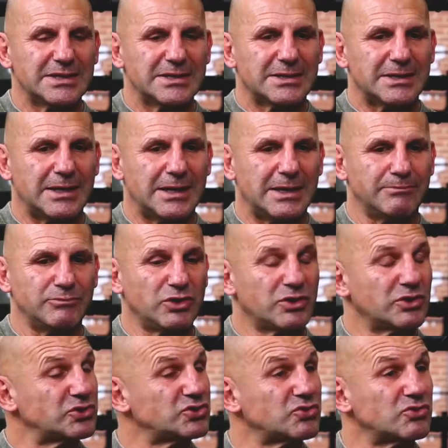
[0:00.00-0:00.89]
You've got
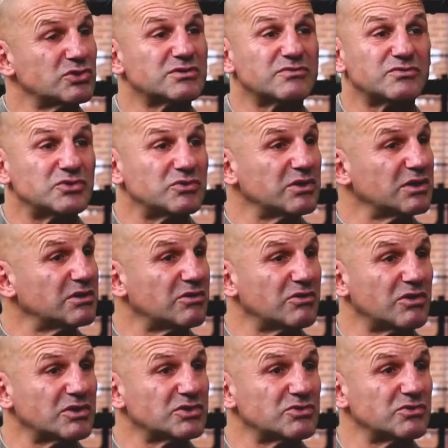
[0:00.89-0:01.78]
a choice of doing it or
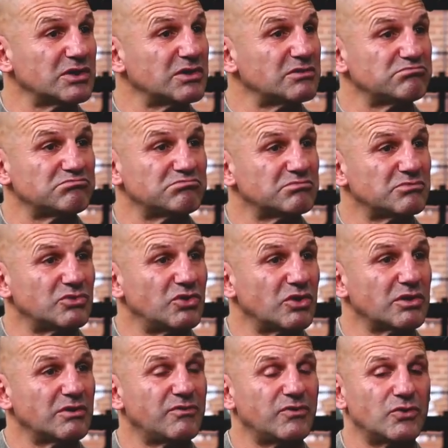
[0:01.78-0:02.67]
not doing it. I'm not
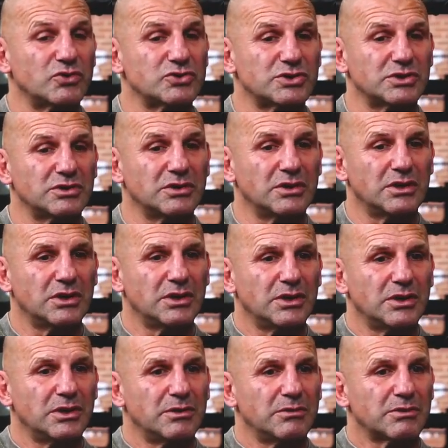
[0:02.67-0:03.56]
going to force you,
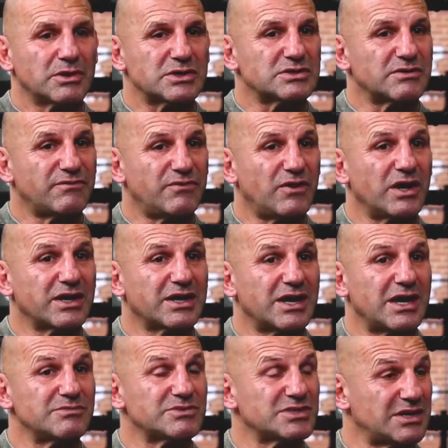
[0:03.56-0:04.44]
because the fight
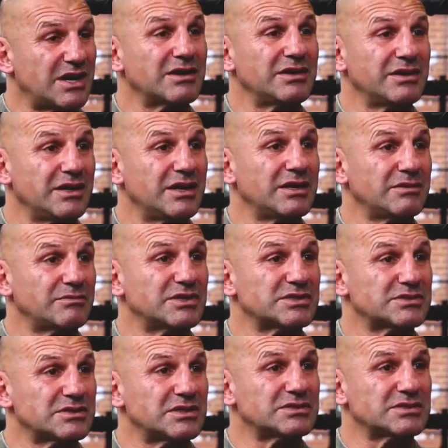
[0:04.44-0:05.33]
game's an ugly game.
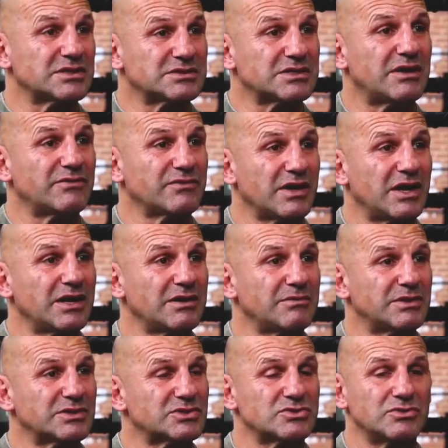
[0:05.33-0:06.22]
It's a tough game.
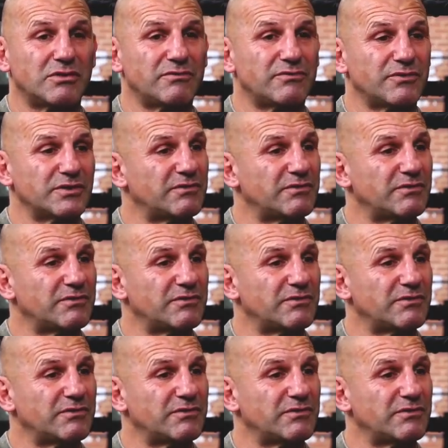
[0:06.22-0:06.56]
It's not for the